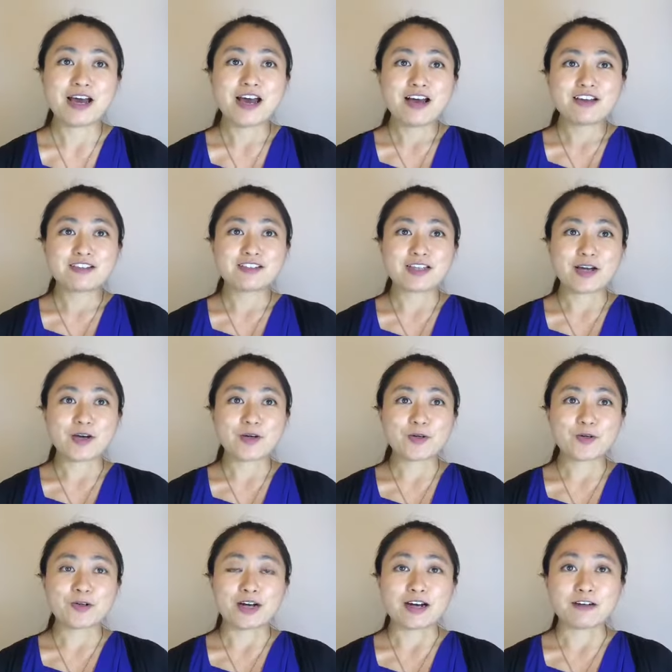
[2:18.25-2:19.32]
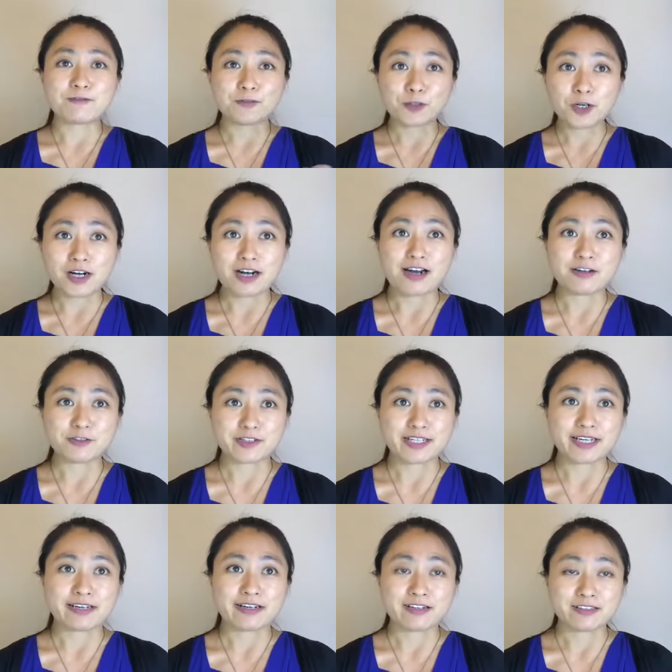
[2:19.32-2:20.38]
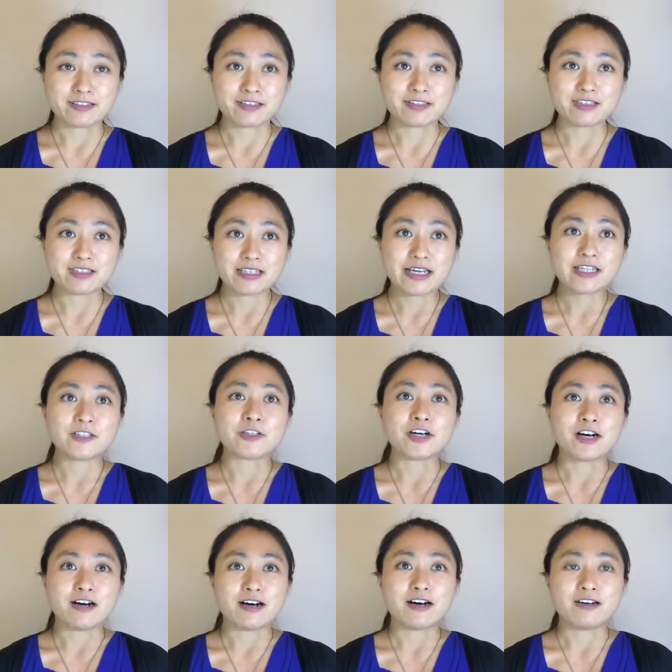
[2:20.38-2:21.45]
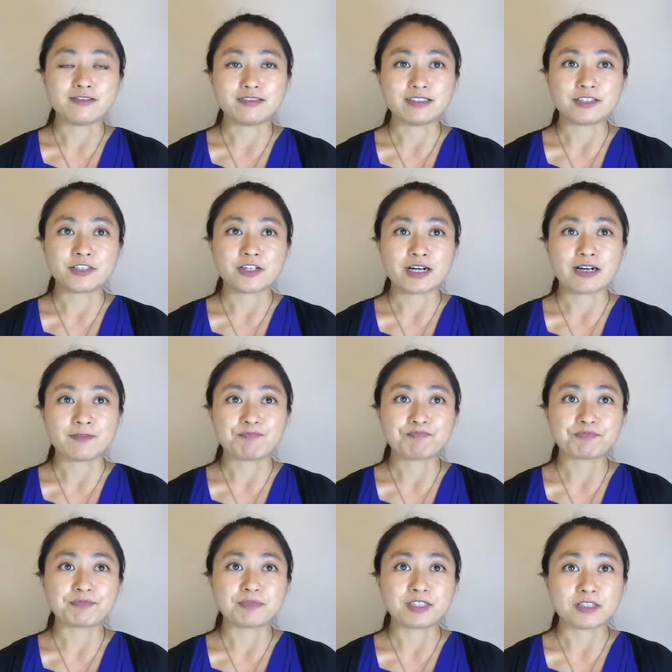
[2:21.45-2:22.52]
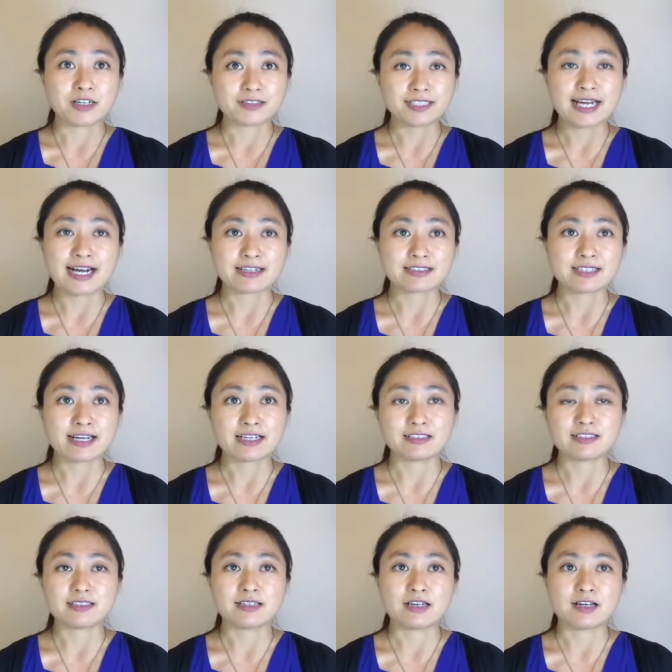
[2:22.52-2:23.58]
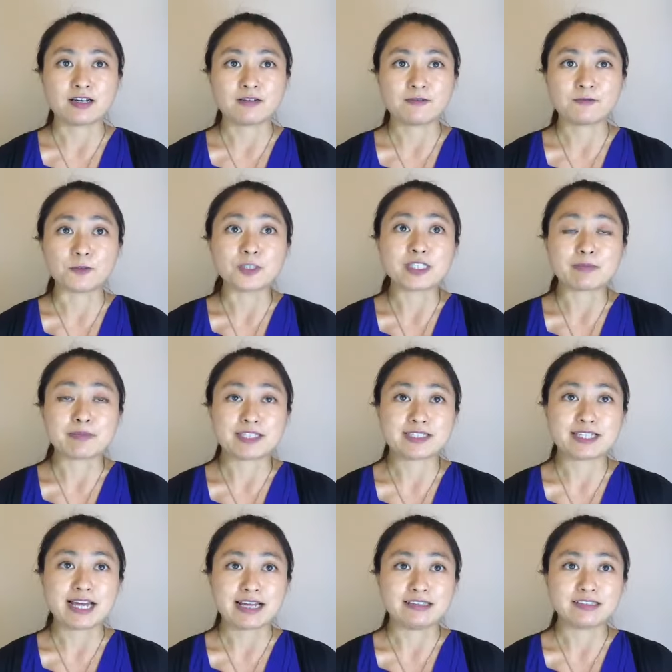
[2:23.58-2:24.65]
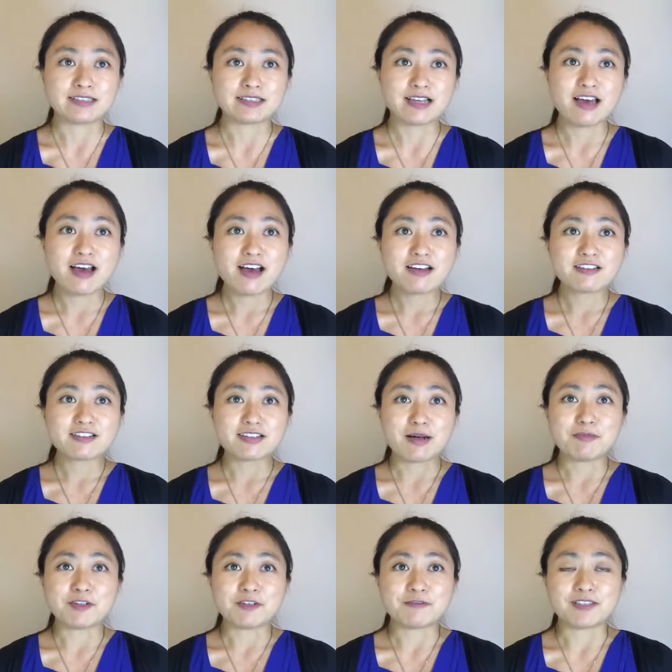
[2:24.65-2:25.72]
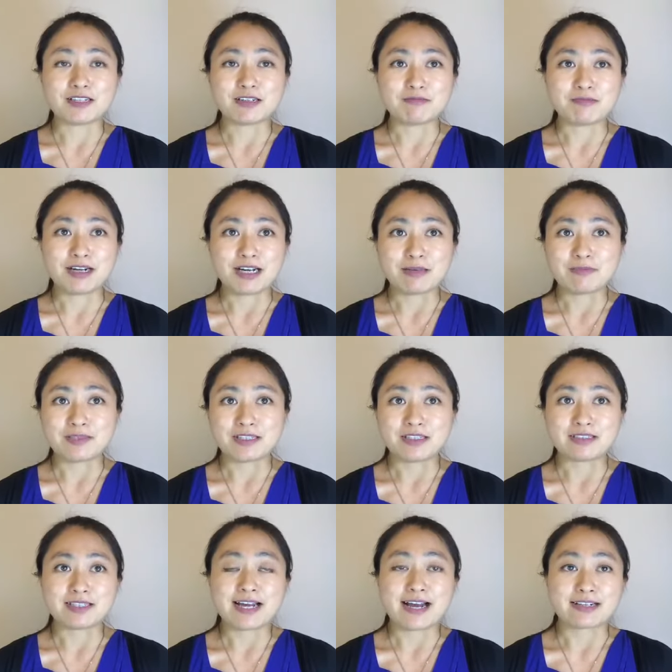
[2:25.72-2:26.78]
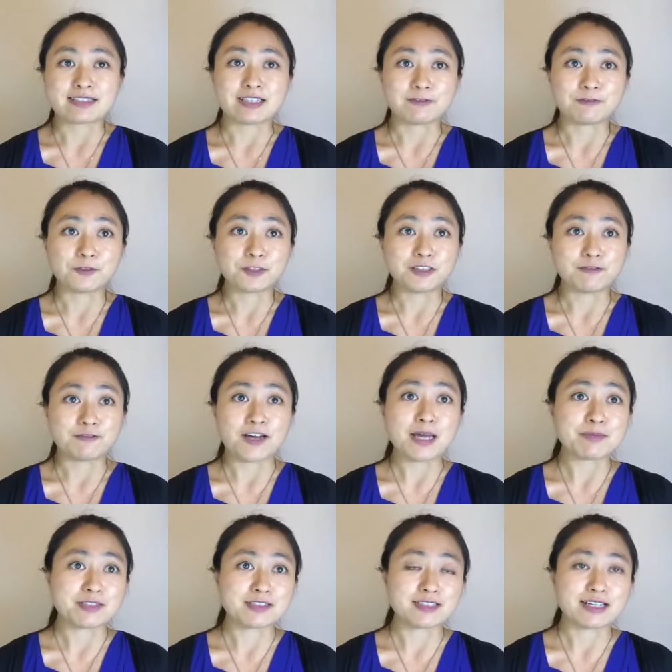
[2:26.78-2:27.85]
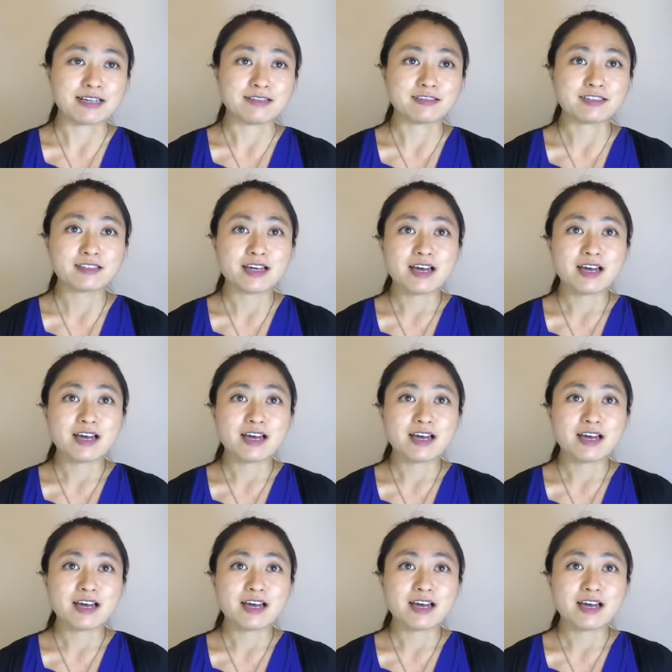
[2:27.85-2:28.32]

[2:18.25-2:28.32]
So for 100K earners, you are taxed at 40%. Some of them might be taxed at 45%.